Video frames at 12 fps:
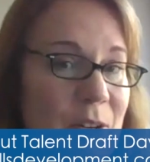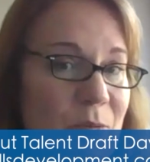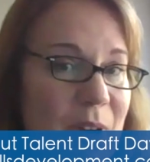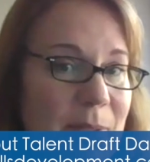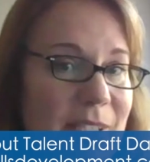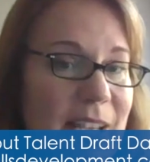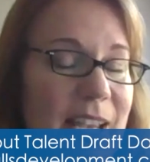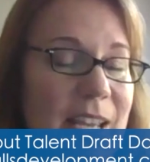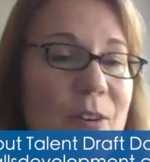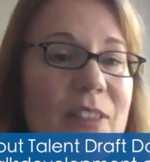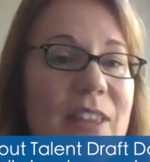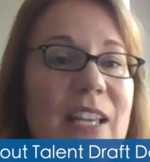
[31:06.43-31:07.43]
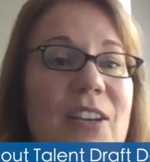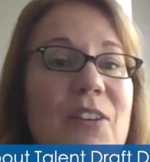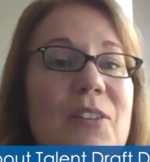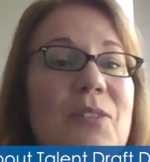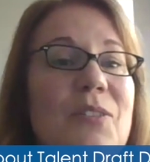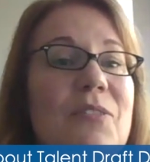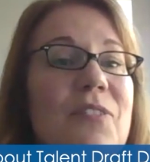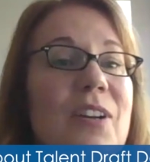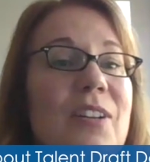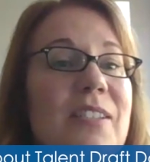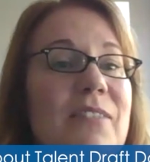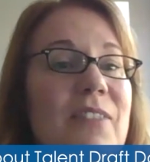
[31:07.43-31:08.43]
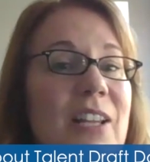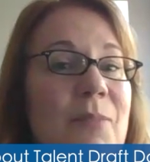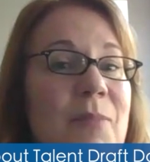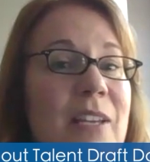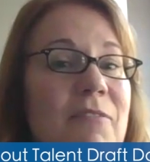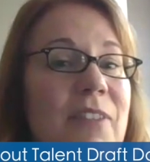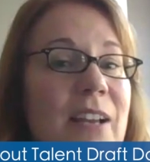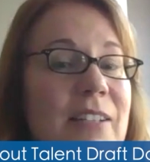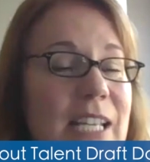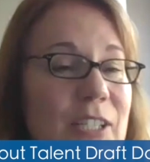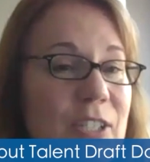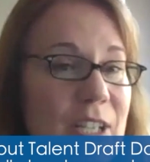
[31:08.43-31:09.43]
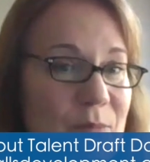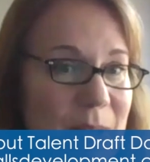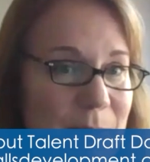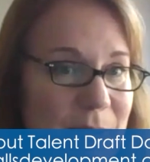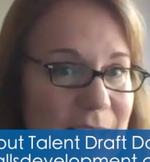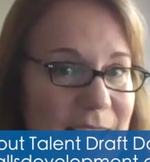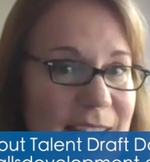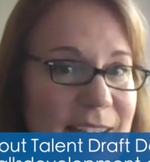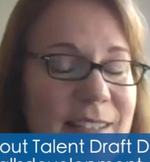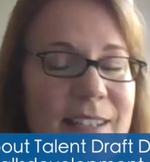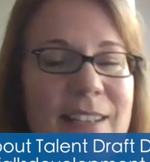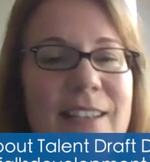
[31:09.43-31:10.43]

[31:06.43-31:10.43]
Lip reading: website, or they can go to Sioux Falls Development Foundation website